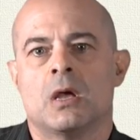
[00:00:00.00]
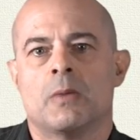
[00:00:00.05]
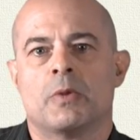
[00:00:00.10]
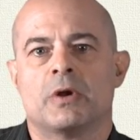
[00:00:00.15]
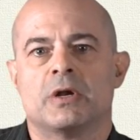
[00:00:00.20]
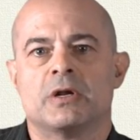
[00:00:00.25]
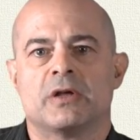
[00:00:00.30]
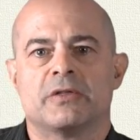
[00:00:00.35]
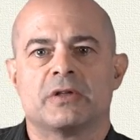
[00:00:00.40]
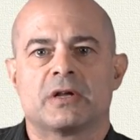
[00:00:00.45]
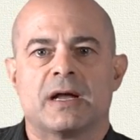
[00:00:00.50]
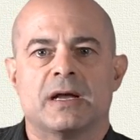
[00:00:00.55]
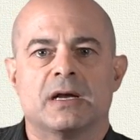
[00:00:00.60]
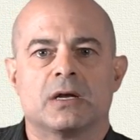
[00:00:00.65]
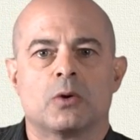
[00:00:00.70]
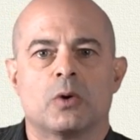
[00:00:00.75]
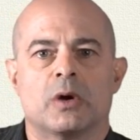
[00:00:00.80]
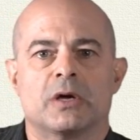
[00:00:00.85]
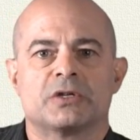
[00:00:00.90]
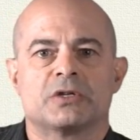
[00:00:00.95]
But another kind
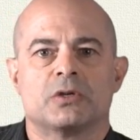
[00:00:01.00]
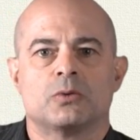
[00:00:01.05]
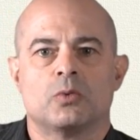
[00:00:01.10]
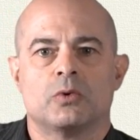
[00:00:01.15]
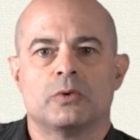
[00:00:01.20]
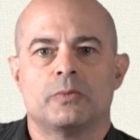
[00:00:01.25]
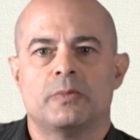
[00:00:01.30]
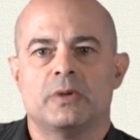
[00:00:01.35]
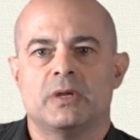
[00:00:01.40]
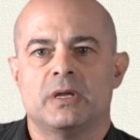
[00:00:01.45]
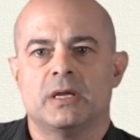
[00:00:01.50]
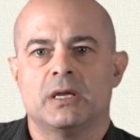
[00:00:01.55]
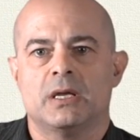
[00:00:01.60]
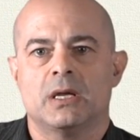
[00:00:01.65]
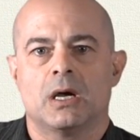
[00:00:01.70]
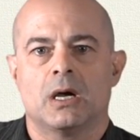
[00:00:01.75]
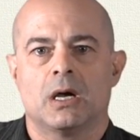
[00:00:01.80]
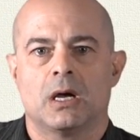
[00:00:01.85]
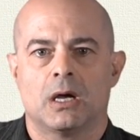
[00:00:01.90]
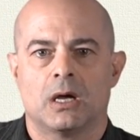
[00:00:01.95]
of question would
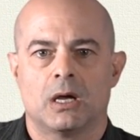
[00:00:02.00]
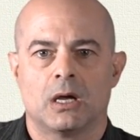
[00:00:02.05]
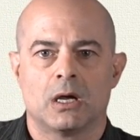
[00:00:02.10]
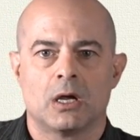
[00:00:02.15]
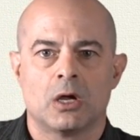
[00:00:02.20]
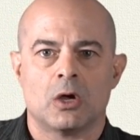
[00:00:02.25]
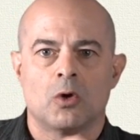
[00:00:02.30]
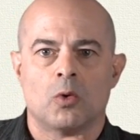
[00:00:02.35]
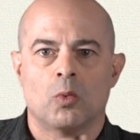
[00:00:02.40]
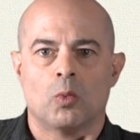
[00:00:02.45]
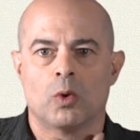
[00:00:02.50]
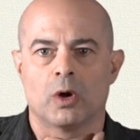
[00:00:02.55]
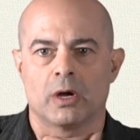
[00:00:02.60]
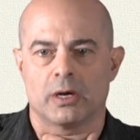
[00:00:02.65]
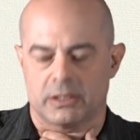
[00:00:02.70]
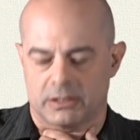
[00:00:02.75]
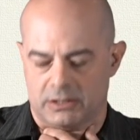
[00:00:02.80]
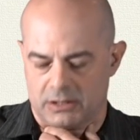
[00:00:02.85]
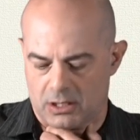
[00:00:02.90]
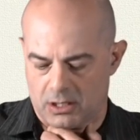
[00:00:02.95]
be
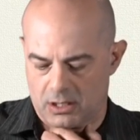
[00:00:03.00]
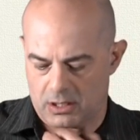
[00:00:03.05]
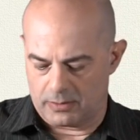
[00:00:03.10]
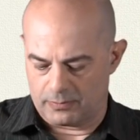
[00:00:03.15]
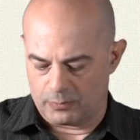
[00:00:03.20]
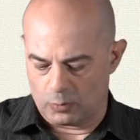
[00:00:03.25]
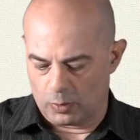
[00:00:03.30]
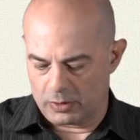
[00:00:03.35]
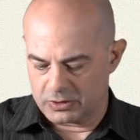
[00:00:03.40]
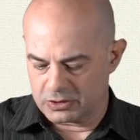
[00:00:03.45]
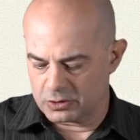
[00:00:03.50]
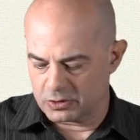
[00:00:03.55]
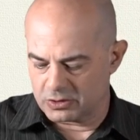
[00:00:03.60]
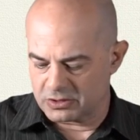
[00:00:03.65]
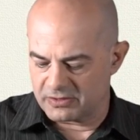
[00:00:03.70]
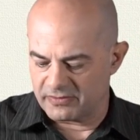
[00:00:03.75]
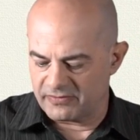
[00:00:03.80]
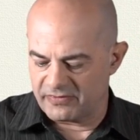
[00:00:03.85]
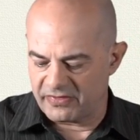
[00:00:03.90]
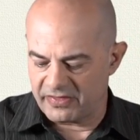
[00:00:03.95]
what
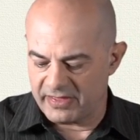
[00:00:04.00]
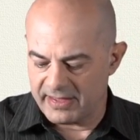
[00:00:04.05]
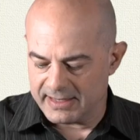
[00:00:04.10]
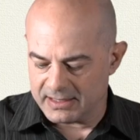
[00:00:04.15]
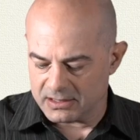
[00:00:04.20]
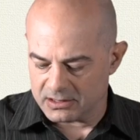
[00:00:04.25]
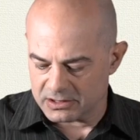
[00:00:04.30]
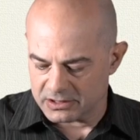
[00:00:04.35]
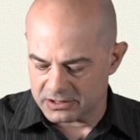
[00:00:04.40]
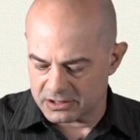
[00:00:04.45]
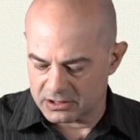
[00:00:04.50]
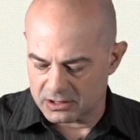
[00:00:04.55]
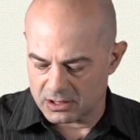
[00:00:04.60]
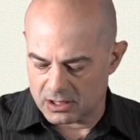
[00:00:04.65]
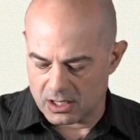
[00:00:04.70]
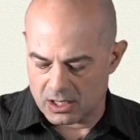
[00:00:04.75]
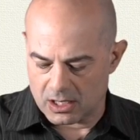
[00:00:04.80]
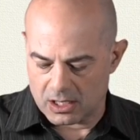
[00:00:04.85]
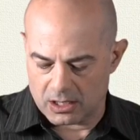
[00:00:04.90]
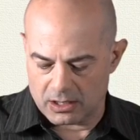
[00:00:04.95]
sorts of things
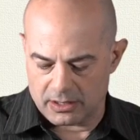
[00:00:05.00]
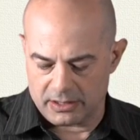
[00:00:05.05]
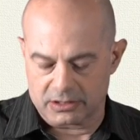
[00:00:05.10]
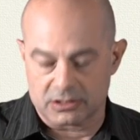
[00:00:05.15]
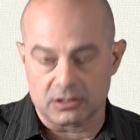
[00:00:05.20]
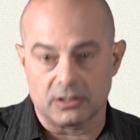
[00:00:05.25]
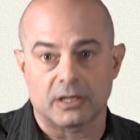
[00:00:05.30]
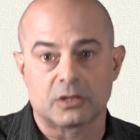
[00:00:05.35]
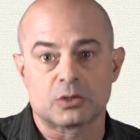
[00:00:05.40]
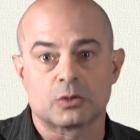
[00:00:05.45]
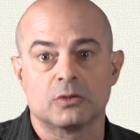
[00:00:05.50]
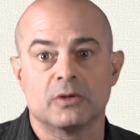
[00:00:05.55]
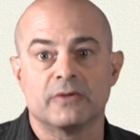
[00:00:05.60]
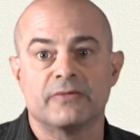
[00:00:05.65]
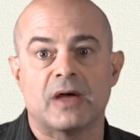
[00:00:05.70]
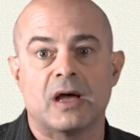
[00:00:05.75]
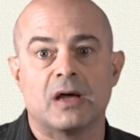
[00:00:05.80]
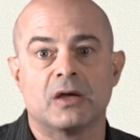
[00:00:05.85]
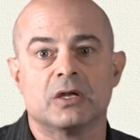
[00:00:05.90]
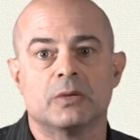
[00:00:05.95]
are intellectually
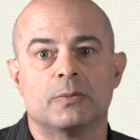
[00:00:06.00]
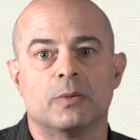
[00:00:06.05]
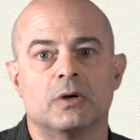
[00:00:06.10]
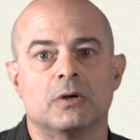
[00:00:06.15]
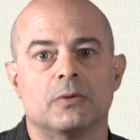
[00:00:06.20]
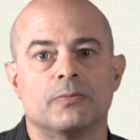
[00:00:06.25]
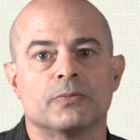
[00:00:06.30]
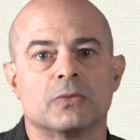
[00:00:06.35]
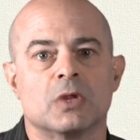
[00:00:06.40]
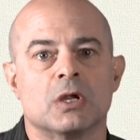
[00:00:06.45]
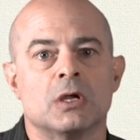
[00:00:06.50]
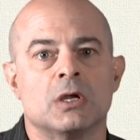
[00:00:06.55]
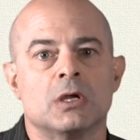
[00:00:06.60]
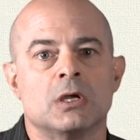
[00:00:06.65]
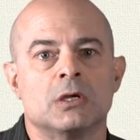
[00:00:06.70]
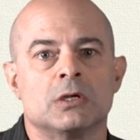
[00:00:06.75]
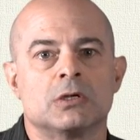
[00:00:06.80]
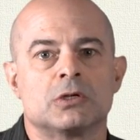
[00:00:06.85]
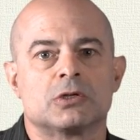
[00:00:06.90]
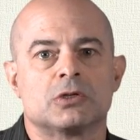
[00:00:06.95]
valuable?
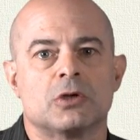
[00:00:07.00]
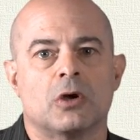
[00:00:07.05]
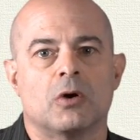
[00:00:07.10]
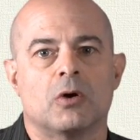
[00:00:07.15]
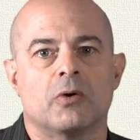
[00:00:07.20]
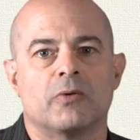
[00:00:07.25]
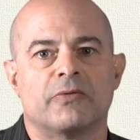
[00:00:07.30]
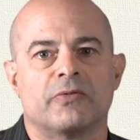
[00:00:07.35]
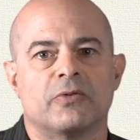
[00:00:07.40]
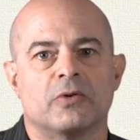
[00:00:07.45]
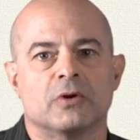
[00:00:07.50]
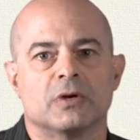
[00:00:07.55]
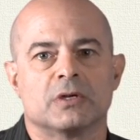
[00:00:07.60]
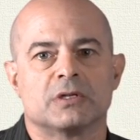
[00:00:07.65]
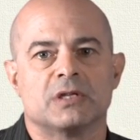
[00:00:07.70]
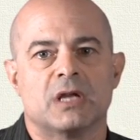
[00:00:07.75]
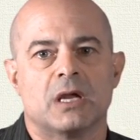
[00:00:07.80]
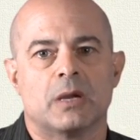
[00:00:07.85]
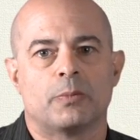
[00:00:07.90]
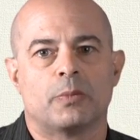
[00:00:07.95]
So, for
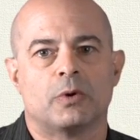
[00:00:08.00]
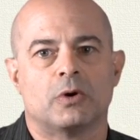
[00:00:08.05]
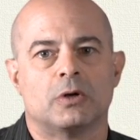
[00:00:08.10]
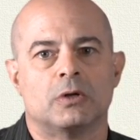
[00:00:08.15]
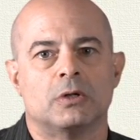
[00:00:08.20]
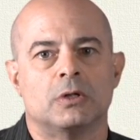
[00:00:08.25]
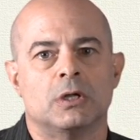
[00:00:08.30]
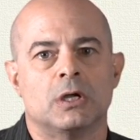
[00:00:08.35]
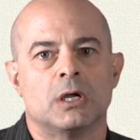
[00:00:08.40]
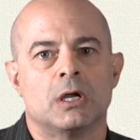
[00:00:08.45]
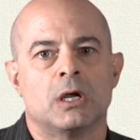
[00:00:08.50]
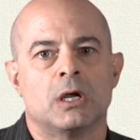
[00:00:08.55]
example,